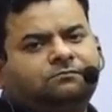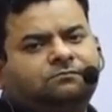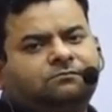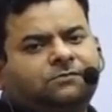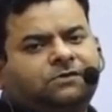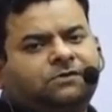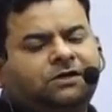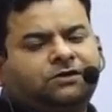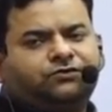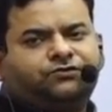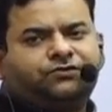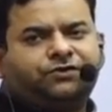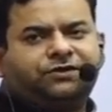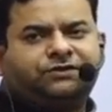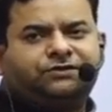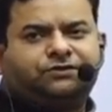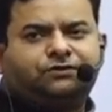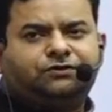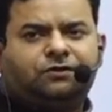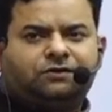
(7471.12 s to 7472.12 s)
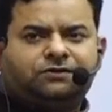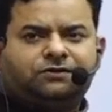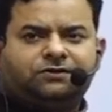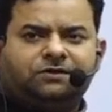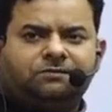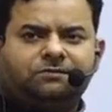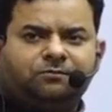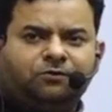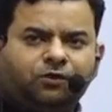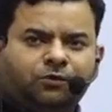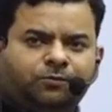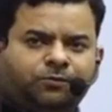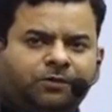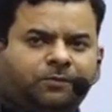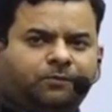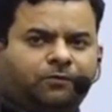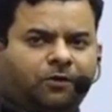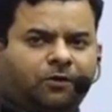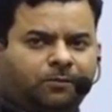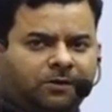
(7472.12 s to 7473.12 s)
Country is not in BOP
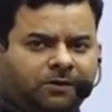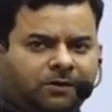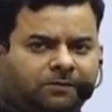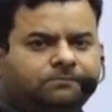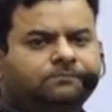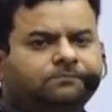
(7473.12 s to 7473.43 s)
problem,